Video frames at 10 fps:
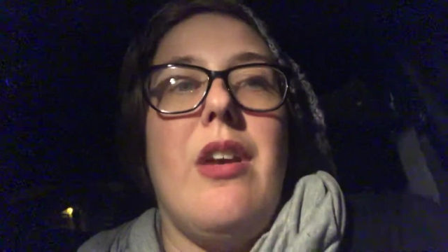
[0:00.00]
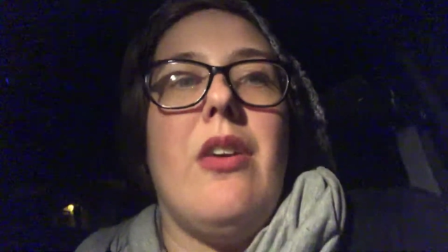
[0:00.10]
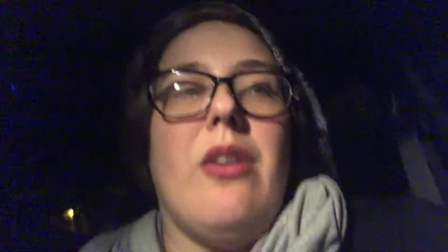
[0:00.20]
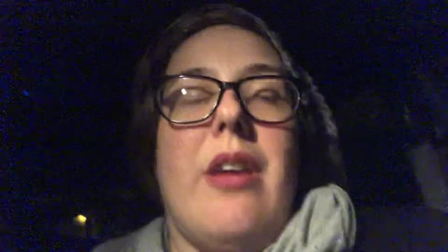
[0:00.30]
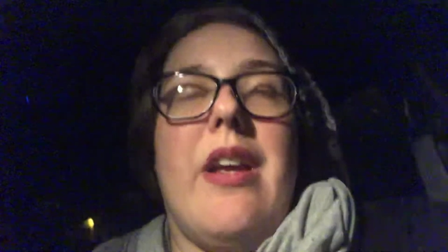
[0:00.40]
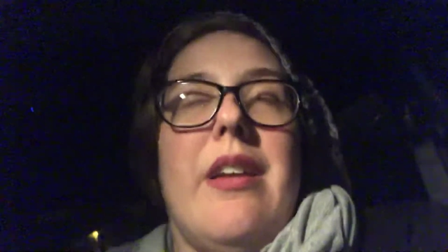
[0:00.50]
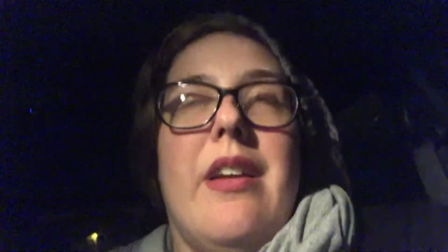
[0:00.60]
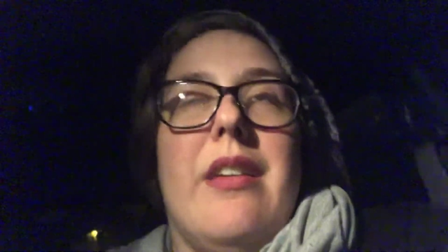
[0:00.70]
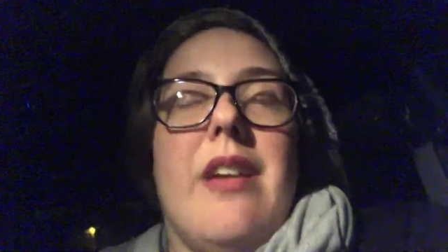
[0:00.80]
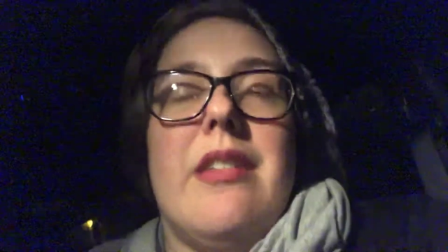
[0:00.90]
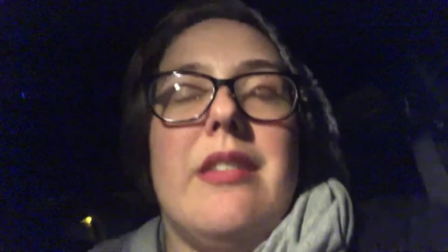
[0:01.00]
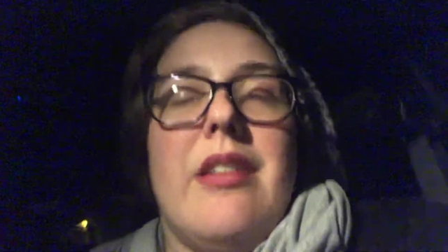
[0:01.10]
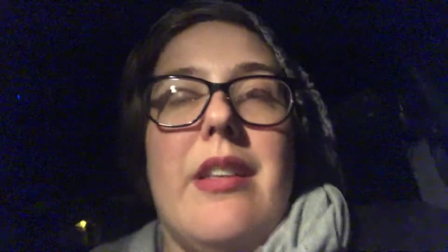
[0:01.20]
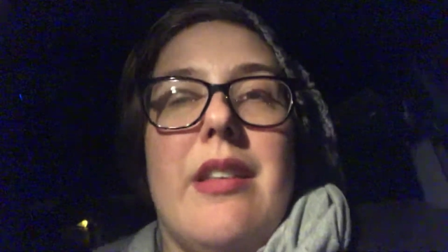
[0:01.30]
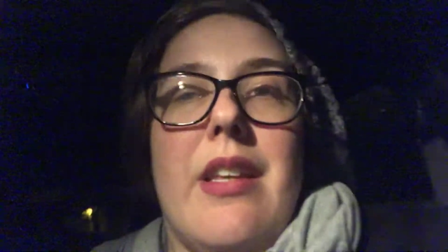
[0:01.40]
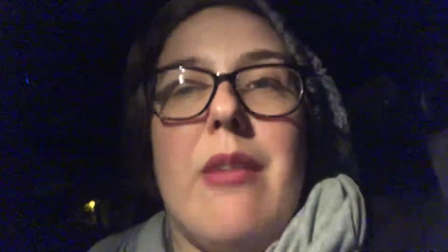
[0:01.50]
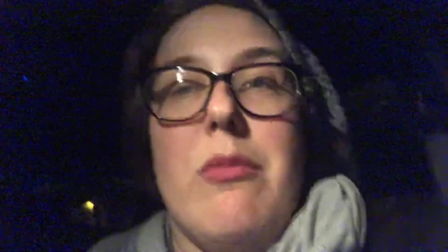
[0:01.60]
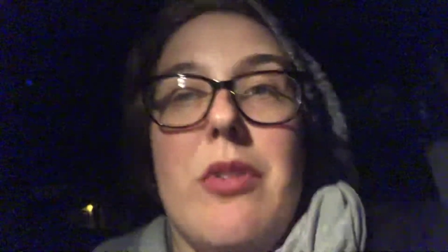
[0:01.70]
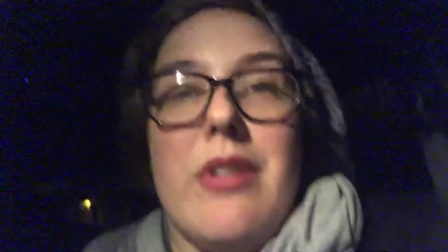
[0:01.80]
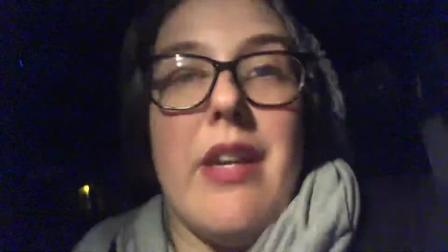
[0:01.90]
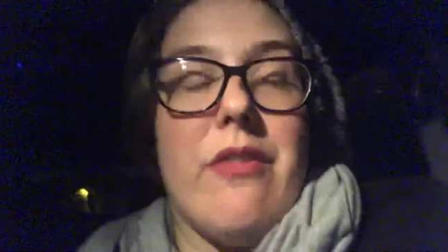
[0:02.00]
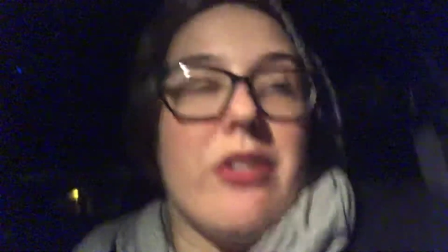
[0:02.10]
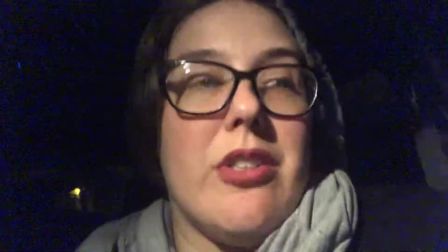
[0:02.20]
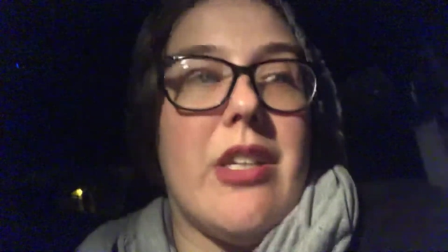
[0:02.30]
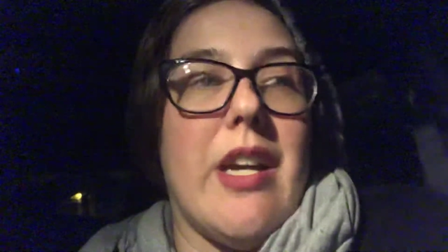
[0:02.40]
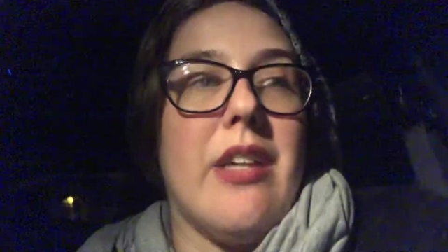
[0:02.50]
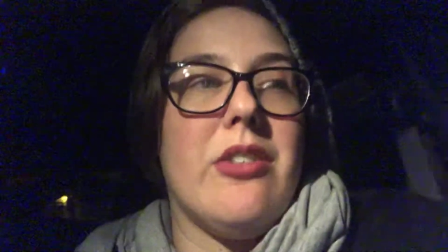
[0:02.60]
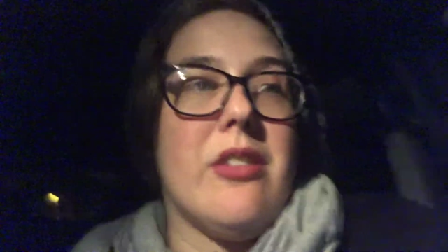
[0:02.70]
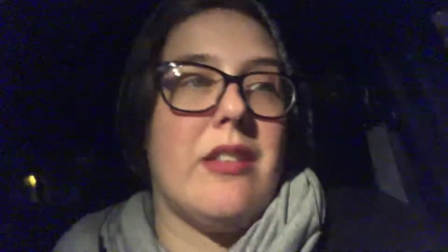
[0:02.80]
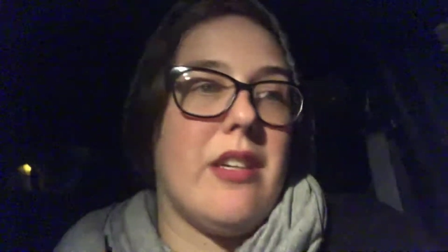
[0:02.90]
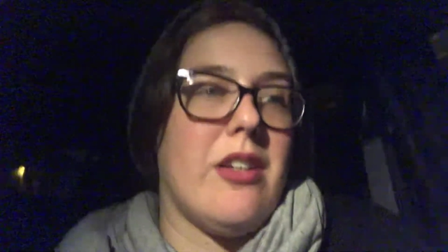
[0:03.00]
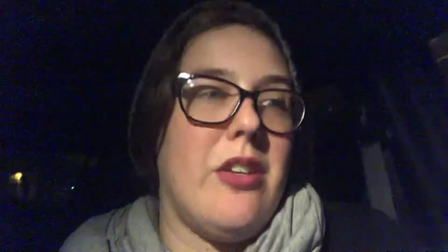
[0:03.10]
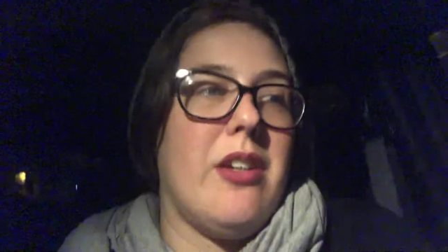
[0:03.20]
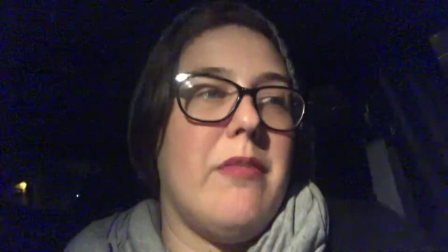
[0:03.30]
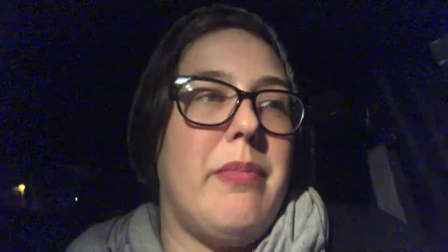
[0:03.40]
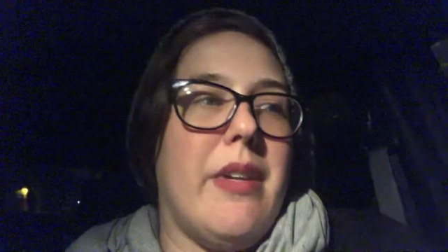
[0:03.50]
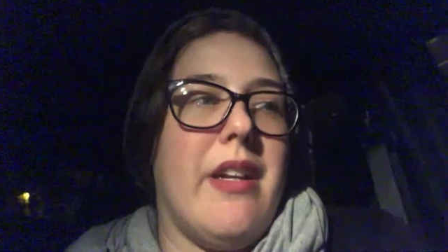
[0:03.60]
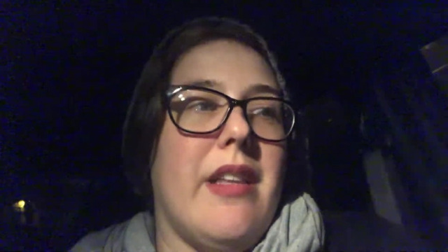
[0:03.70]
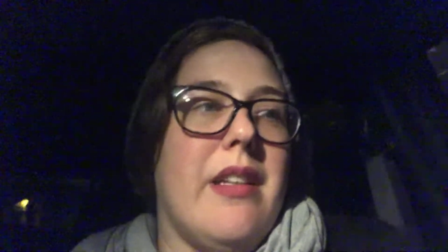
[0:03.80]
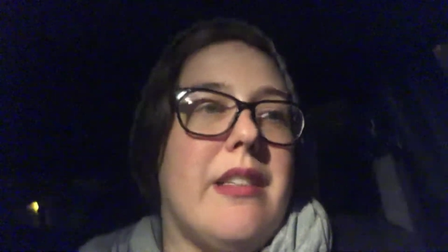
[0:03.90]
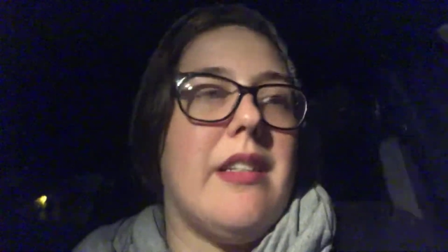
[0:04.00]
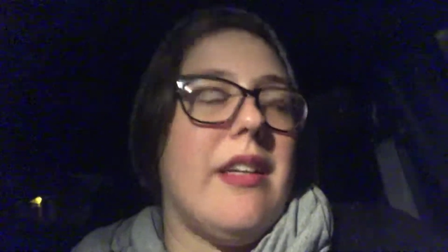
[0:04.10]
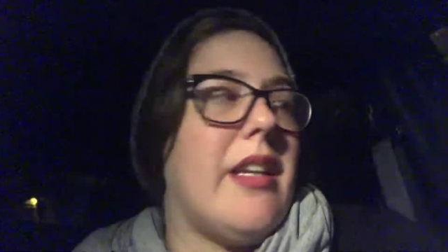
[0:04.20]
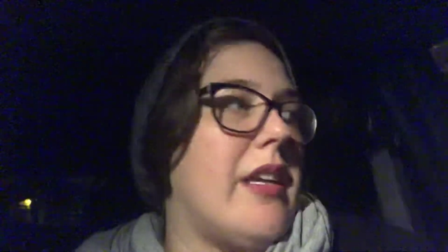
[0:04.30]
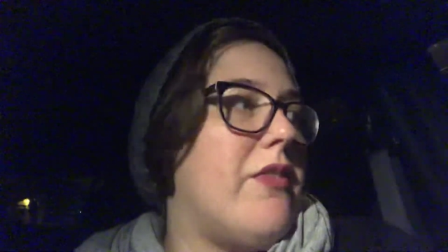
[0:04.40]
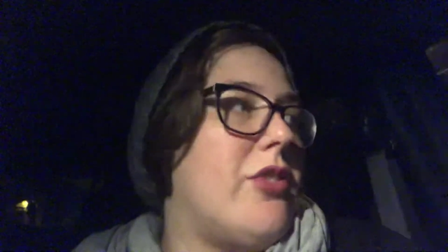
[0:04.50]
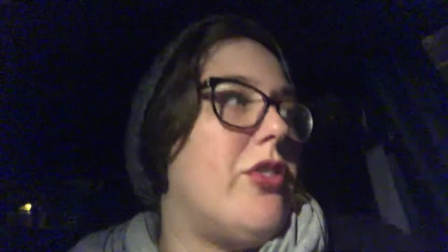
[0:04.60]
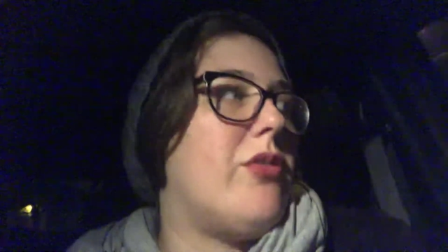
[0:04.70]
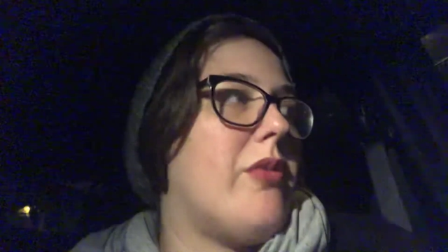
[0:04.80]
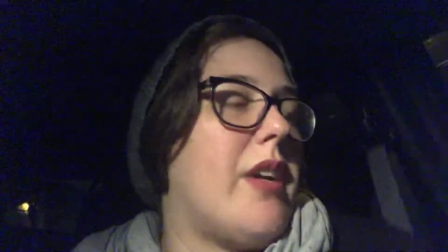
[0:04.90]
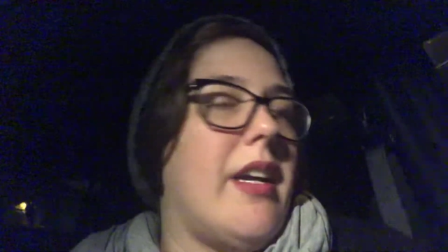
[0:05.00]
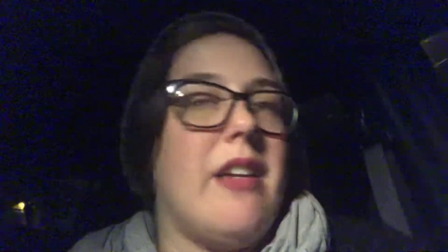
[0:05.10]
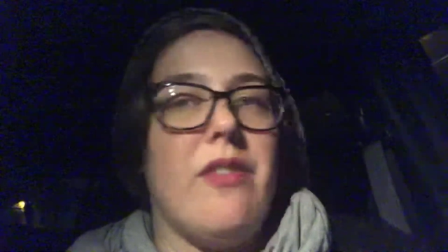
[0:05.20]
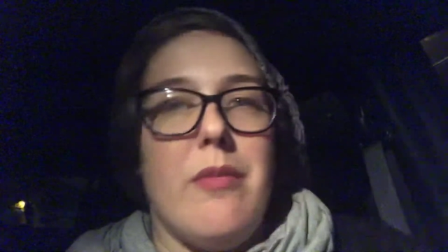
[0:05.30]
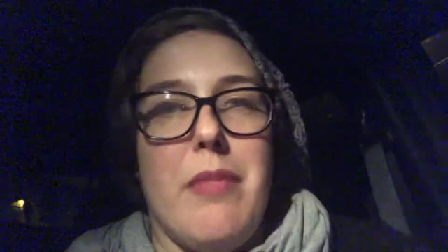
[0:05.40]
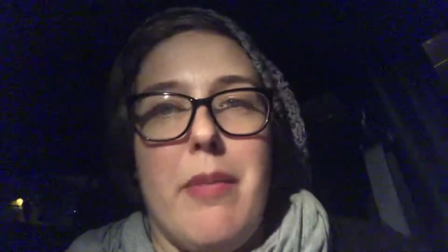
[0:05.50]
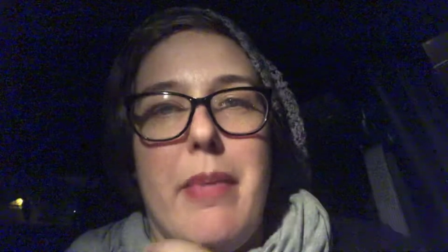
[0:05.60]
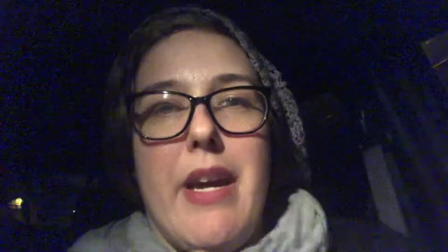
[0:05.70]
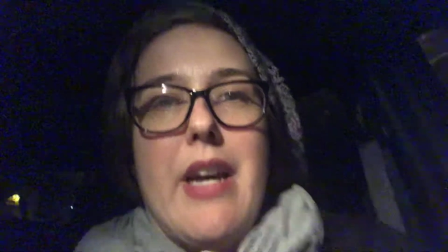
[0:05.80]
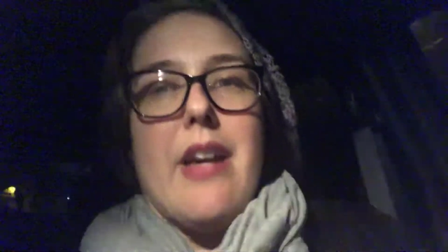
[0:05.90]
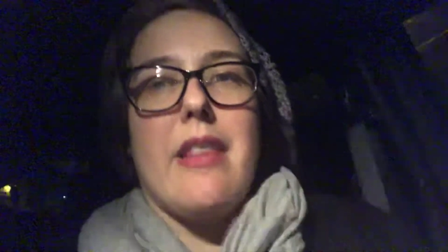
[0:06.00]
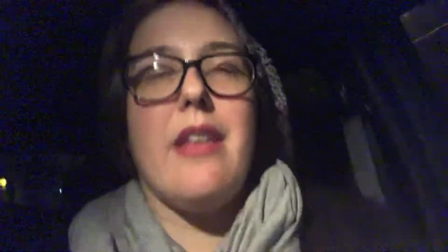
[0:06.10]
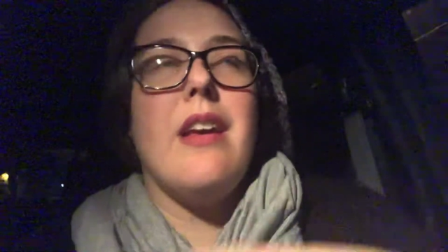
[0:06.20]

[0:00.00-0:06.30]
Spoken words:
and not to say that will never change, because it could, but at least it gives you kind of a path.